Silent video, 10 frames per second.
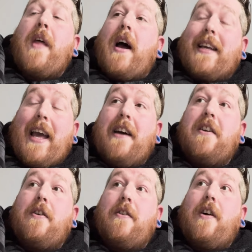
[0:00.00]
I
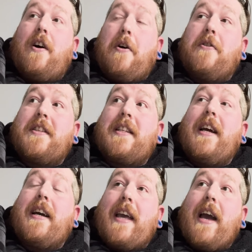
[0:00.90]
cannot
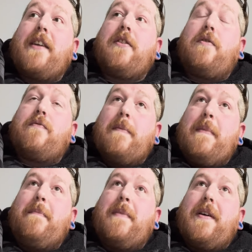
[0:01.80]

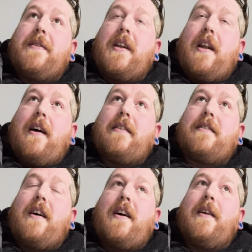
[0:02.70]
remember the last
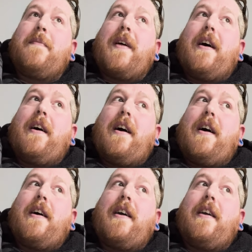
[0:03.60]
time that
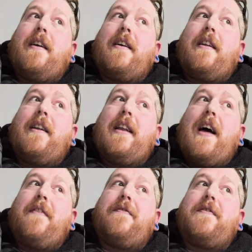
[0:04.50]
I
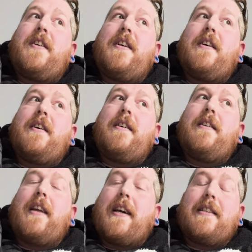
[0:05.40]
left,
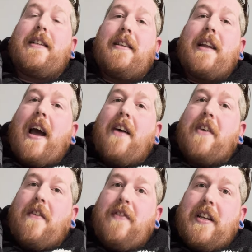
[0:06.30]
like, didn't have
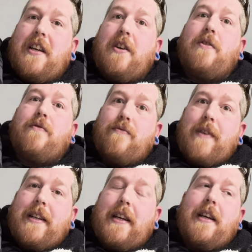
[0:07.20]
a video
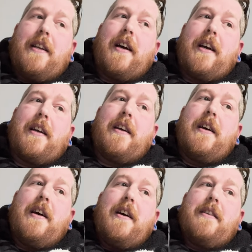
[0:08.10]
ready. Like,
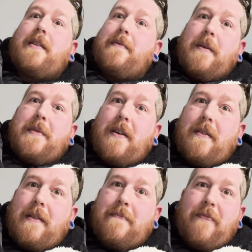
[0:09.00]
sometimes
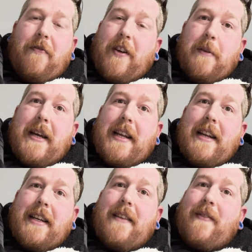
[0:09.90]
I'll film it and
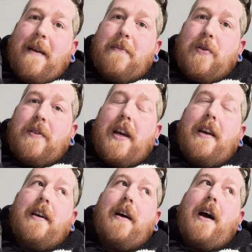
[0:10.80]
edit it that morning.